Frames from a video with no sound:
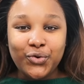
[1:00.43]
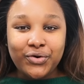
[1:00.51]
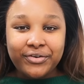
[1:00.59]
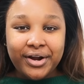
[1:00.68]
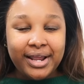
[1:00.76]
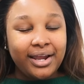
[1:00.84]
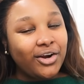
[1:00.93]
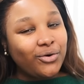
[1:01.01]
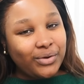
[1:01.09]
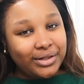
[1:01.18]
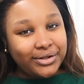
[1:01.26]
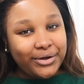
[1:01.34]
over here,
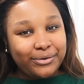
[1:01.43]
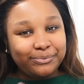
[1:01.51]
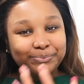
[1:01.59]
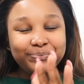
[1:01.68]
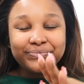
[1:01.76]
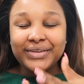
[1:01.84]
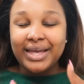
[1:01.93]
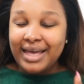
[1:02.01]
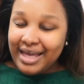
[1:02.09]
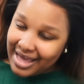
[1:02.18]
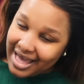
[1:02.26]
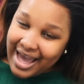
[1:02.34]
welcome.
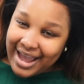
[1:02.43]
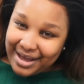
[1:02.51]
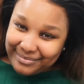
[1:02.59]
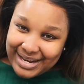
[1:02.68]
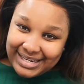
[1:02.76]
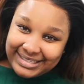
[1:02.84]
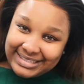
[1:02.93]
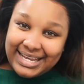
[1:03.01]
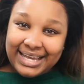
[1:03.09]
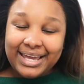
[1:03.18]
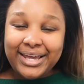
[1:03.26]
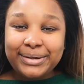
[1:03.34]
I am Alicia
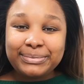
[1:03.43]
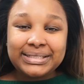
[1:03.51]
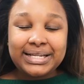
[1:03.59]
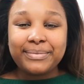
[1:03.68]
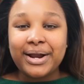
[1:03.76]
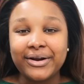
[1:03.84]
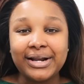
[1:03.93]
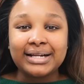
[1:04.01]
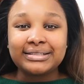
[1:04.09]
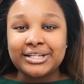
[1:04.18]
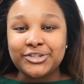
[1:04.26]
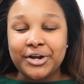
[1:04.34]
Kim. Sit back,
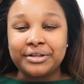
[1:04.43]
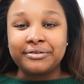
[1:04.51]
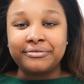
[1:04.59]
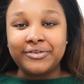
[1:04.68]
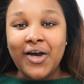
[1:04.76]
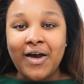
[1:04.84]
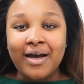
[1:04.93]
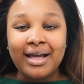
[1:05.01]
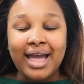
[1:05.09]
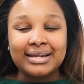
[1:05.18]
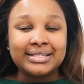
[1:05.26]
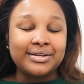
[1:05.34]
relax, enjoy the vlog.
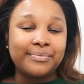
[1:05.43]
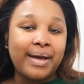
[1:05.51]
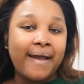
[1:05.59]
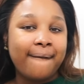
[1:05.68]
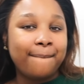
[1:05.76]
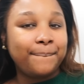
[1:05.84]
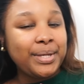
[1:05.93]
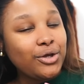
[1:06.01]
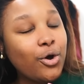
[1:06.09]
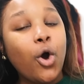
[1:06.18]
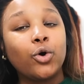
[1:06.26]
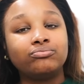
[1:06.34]
And to my big
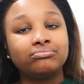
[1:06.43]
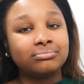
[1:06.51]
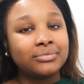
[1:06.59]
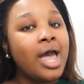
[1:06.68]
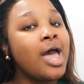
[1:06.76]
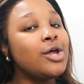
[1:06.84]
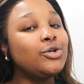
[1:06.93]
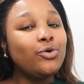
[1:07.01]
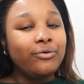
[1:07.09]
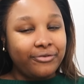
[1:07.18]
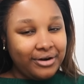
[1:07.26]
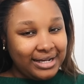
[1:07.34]

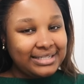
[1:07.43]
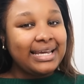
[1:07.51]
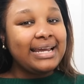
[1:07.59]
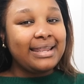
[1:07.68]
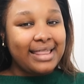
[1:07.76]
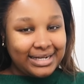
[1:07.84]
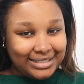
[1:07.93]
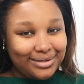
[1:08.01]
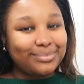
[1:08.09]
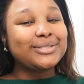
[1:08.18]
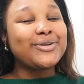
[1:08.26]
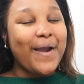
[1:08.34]
don't forget to hit that
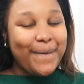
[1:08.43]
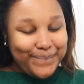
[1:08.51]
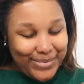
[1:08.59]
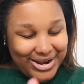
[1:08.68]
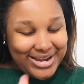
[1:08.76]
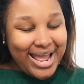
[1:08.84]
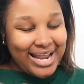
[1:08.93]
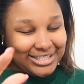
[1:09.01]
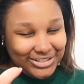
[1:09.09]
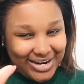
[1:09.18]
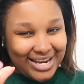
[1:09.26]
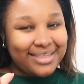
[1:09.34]
subscribe button and
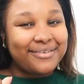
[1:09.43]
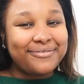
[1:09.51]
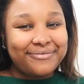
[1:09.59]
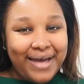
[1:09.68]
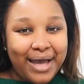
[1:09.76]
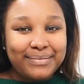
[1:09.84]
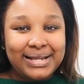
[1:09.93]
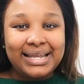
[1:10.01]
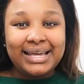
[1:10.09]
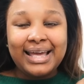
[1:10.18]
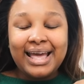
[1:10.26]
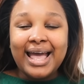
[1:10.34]
join the
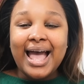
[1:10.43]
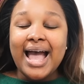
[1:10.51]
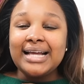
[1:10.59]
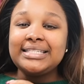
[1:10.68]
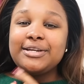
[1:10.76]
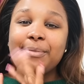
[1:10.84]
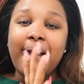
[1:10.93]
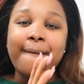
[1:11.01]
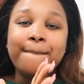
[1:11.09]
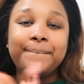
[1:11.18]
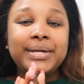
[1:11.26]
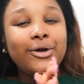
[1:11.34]
family. And to
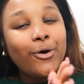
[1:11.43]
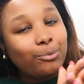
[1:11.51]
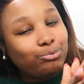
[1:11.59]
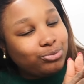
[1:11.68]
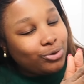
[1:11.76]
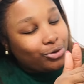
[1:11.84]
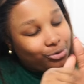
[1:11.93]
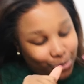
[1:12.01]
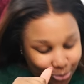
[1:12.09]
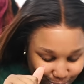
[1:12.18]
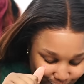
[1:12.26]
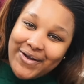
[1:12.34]
my big up
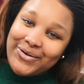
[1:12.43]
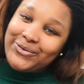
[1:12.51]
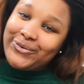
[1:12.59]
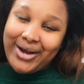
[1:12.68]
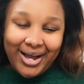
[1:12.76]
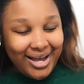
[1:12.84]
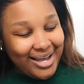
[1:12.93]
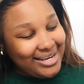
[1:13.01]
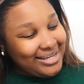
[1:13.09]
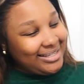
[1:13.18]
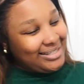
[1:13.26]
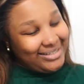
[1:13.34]
crew,
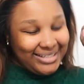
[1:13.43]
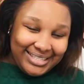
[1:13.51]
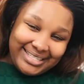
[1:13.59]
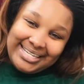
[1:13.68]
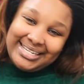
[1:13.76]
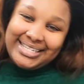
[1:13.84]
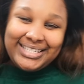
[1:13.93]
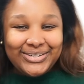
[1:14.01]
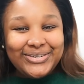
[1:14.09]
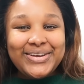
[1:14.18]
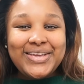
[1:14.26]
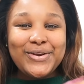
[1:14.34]
Guan
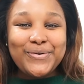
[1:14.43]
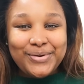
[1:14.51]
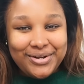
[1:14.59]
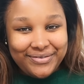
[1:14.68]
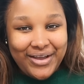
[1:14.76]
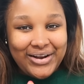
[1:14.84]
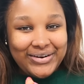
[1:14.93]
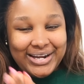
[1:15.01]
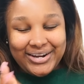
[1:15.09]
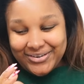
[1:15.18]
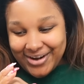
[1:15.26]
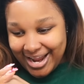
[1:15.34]
do. You know we love you
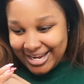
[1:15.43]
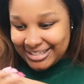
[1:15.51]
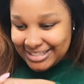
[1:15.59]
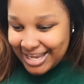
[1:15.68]
already, right?